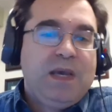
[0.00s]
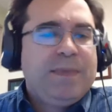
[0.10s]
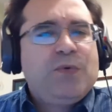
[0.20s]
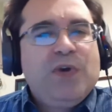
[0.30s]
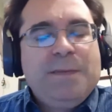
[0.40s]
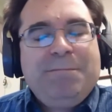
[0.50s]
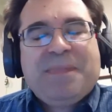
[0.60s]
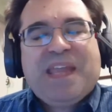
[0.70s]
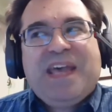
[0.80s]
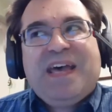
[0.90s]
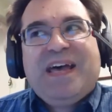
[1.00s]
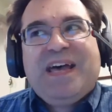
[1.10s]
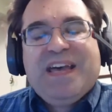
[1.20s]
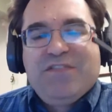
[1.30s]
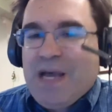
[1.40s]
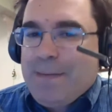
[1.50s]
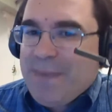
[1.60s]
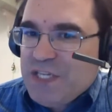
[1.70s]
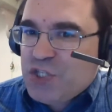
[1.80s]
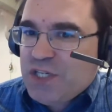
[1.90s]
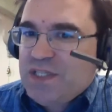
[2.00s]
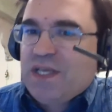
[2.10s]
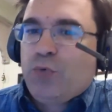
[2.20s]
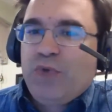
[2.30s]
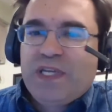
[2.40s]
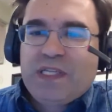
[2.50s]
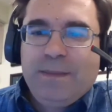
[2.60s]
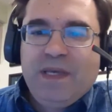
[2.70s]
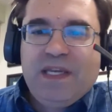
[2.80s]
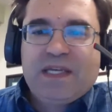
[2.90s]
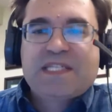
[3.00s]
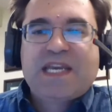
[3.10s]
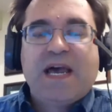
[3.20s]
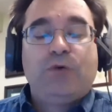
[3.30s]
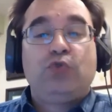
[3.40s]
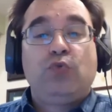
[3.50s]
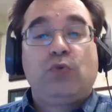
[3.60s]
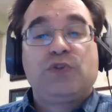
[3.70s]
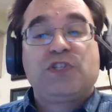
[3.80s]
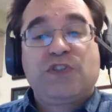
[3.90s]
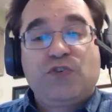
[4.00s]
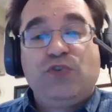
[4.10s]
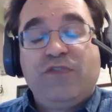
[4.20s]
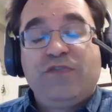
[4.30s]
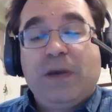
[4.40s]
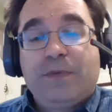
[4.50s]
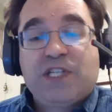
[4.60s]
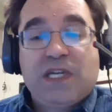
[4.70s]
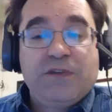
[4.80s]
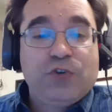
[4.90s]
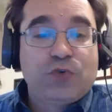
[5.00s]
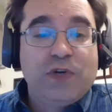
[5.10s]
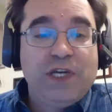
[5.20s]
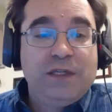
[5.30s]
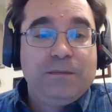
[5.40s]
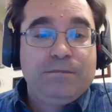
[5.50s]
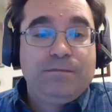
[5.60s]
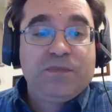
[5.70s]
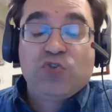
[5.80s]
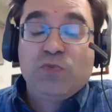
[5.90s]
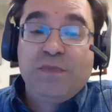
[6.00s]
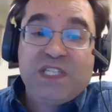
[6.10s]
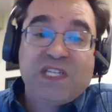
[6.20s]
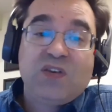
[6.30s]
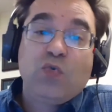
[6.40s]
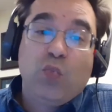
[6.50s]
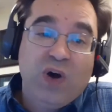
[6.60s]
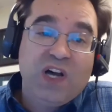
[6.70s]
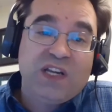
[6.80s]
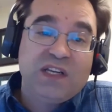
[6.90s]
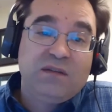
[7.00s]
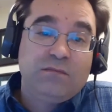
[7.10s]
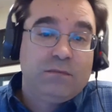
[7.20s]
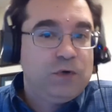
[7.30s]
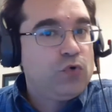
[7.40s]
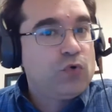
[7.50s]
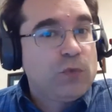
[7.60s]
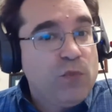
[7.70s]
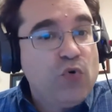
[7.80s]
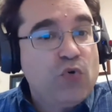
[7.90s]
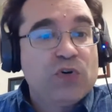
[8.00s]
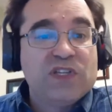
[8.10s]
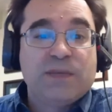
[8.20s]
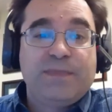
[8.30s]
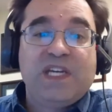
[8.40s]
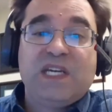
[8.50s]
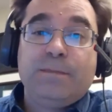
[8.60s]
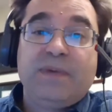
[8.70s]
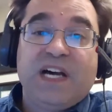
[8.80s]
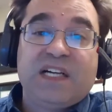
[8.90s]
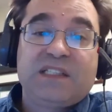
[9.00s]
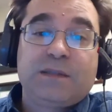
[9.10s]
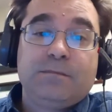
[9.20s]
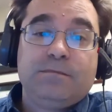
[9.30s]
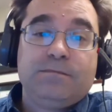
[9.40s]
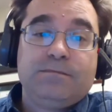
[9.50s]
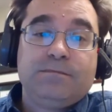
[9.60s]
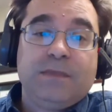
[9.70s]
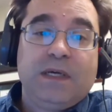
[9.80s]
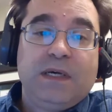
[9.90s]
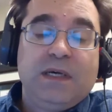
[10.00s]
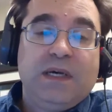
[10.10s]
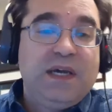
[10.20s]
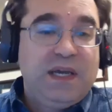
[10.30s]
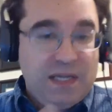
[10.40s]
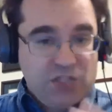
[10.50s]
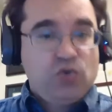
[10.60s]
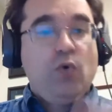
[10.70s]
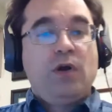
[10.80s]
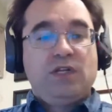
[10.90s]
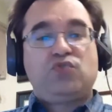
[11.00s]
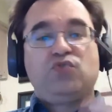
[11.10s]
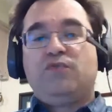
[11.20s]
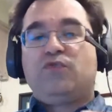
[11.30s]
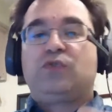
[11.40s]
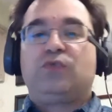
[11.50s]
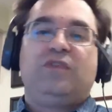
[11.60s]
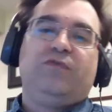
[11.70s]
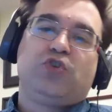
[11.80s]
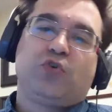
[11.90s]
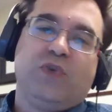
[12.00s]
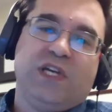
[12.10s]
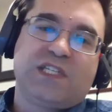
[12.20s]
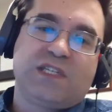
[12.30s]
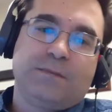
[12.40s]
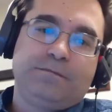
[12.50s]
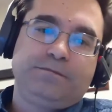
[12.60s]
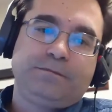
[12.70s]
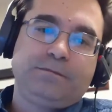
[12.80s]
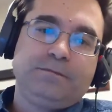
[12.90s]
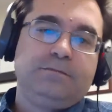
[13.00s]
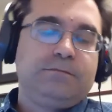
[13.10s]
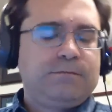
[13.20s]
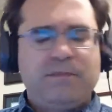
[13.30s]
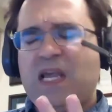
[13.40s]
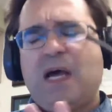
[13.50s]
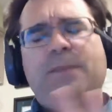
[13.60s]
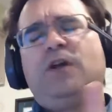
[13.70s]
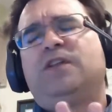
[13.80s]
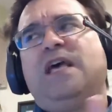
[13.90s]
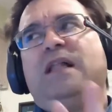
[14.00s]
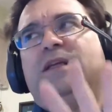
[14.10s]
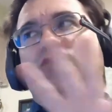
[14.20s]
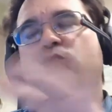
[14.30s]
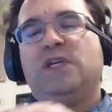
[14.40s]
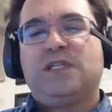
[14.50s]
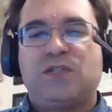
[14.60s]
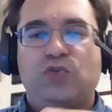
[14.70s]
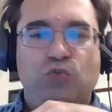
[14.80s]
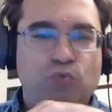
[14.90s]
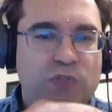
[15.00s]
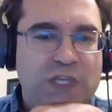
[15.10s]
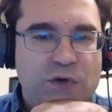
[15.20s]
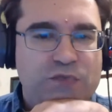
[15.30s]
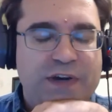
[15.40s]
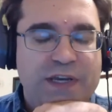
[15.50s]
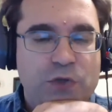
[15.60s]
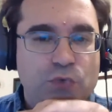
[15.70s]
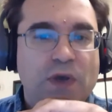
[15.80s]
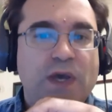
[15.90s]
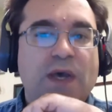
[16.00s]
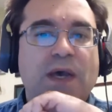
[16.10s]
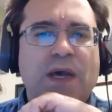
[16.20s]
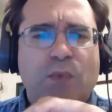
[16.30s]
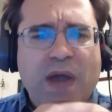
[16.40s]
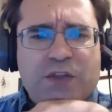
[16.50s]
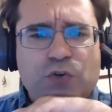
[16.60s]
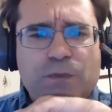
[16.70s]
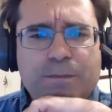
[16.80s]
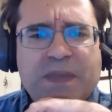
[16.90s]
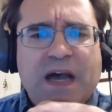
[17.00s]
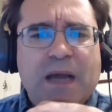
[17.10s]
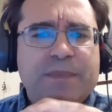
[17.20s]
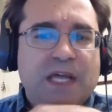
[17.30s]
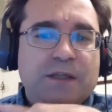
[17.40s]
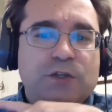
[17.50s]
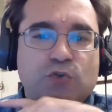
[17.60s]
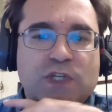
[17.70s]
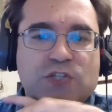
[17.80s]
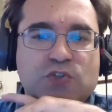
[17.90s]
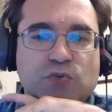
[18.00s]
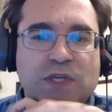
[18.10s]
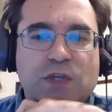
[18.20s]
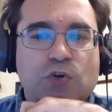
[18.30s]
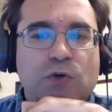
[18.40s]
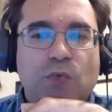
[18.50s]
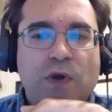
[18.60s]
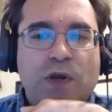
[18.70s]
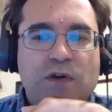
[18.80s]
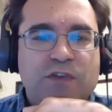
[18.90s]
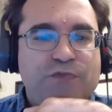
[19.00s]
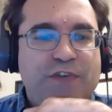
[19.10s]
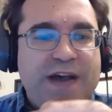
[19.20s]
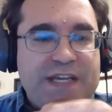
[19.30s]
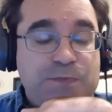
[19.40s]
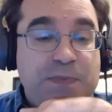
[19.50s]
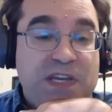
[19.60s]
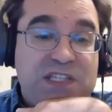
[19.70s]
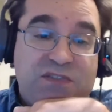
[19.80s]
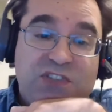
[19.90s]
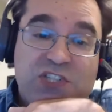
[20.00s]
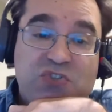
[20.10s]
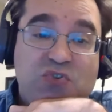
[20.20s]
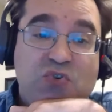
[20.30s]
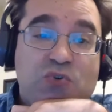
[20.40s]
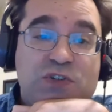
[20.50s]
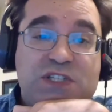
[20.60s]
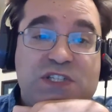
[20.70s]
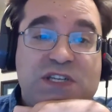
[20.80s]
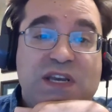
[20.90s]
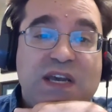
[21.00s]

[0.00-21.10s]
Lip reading: By the way, if I mentioned that weekly meetings count towards 35% of your grade, so missing one or more is a big impact. And so on and so forth with future weeks. I'm not telling you this to terrify you. Rather, I'm telling you this so that you're aware of the fast pace of this course.